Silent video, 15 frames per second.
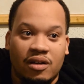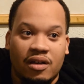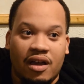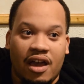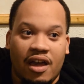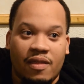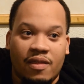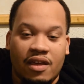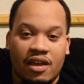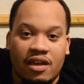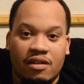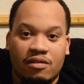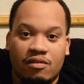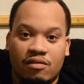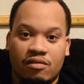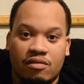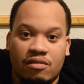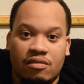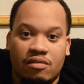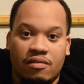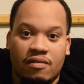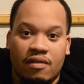and then
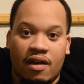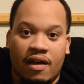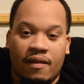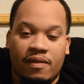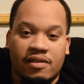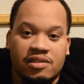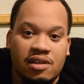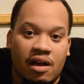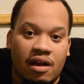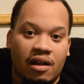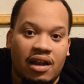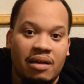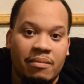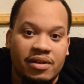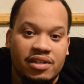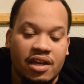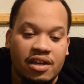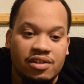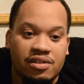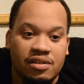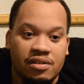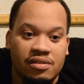the song
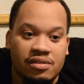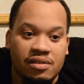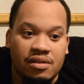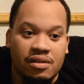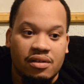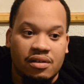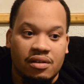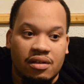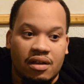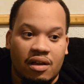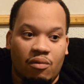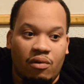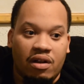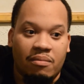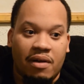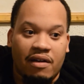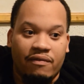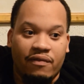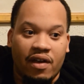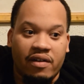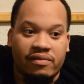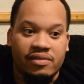Limitations, one of my
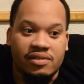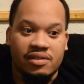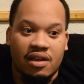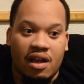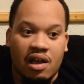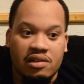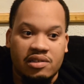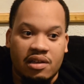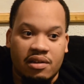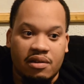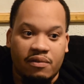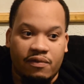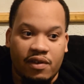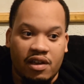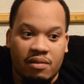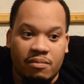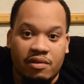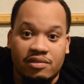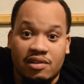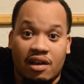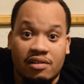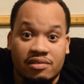favorite songs on the film. It was
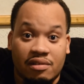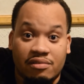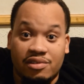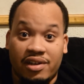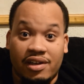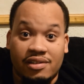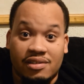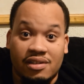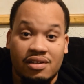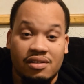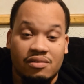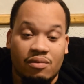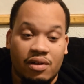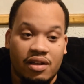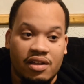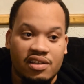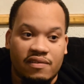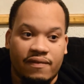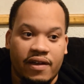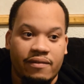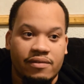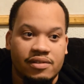also JC's one of his
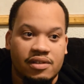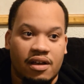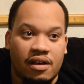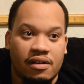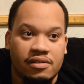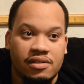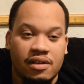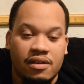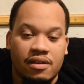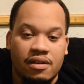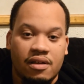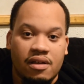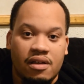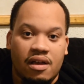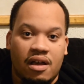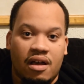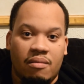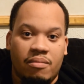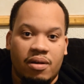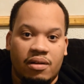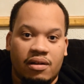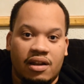favorite songs. But
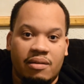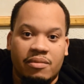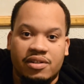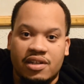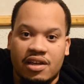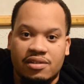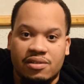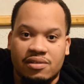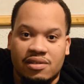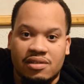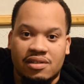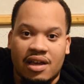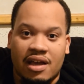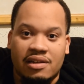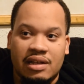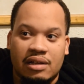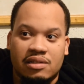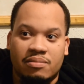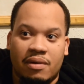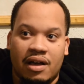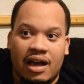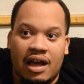Limitations just kind of talks
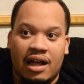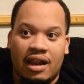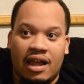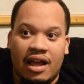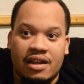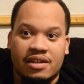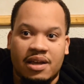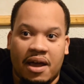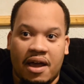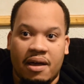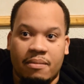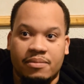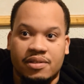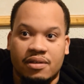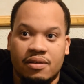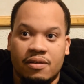about how a lot of times